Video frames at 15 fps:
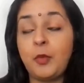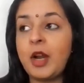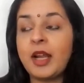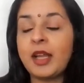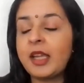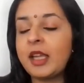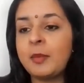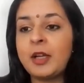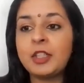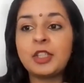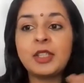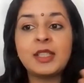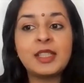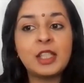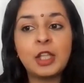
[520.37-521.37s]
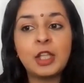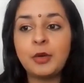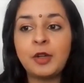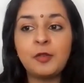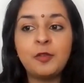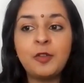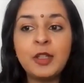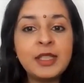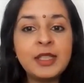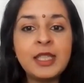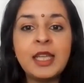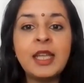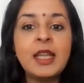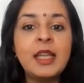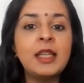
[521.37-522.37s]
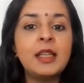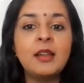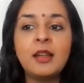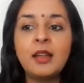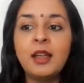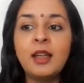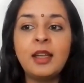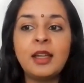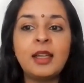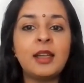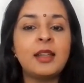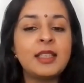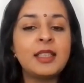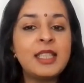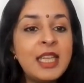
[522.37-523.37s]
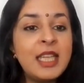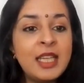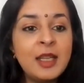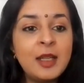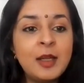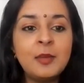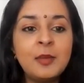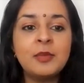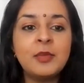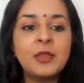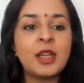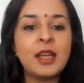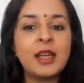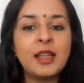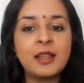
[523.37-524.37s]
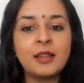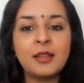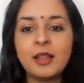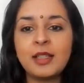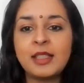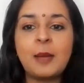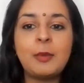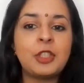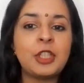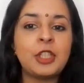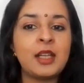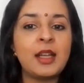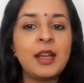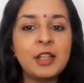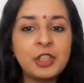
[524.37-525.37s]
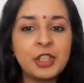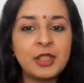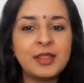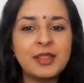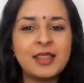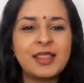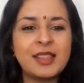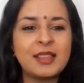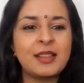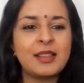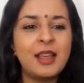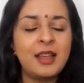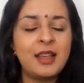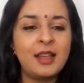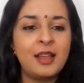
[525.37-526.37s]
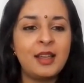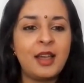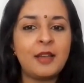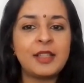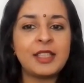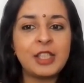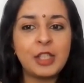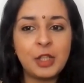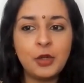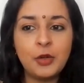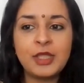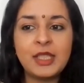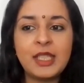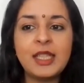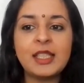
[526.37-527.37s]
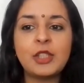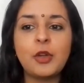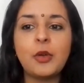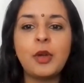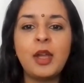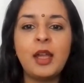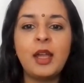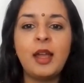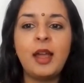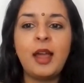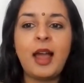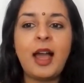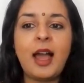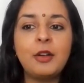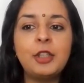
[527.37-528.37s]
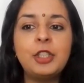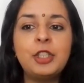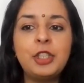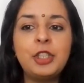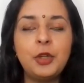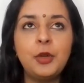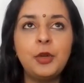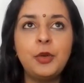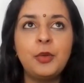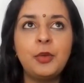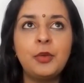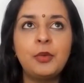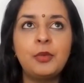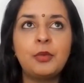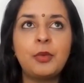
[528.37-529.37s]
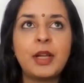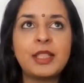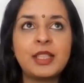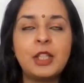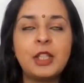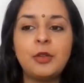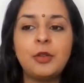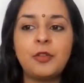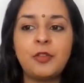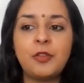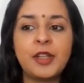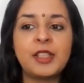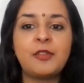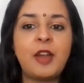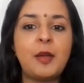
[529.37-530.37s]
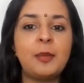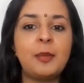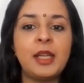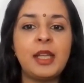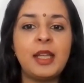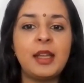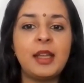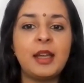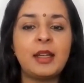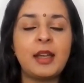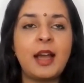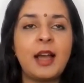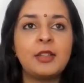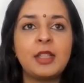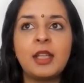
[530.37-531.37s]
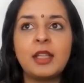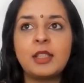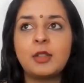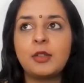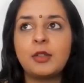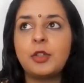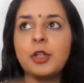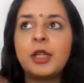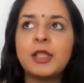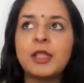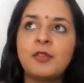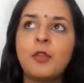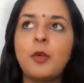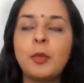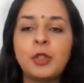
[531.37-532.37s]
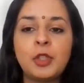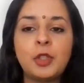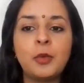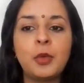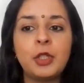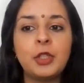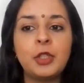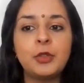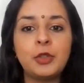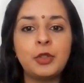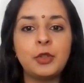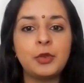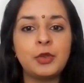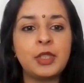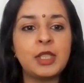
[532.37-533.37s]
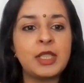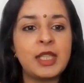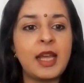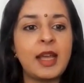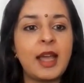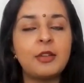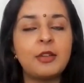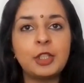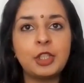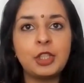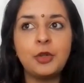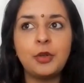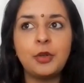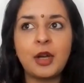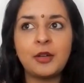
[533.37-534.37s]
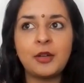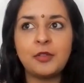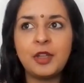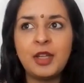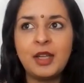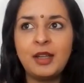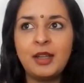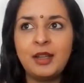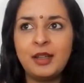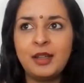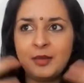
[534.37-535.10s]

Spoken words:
from what I can imagine, it's securing funding, getting a team, establishing connections, and having security. So how did you rescue the first family, and how did that sort of transform into what you do today? How did you kind of